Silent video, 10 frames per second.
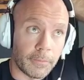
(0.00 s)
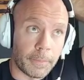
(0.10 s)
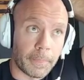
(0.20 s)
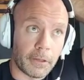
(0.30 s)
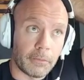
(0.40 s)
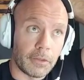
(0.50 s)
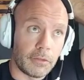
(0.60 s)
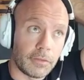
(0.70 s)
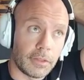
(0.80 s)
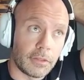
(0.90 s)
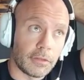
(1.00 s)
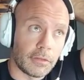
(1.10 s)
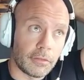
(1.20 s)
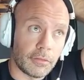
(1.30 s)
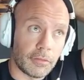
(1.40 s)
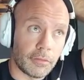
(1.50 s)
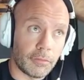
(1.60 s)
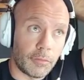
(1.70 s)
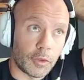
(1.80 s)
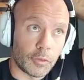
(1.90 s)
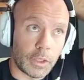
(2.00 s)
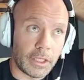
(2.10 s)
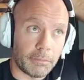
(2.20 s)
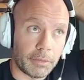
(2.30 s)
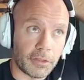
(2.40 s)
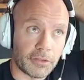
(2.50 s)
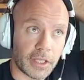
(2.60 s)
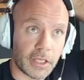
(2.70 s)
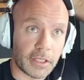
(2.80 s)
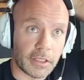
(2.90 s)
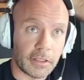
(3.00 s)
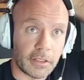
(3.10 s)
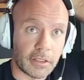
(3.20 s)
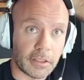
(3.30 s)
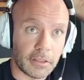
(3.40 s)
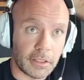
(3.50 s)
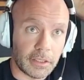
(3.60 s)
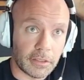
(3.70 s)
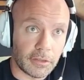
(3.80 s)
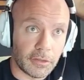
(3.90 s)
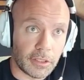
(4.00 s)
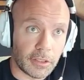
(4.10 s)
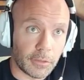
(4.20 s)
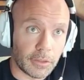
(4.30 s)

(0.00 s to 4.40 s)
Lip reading: you're moving more weight per second on a clean than you are with a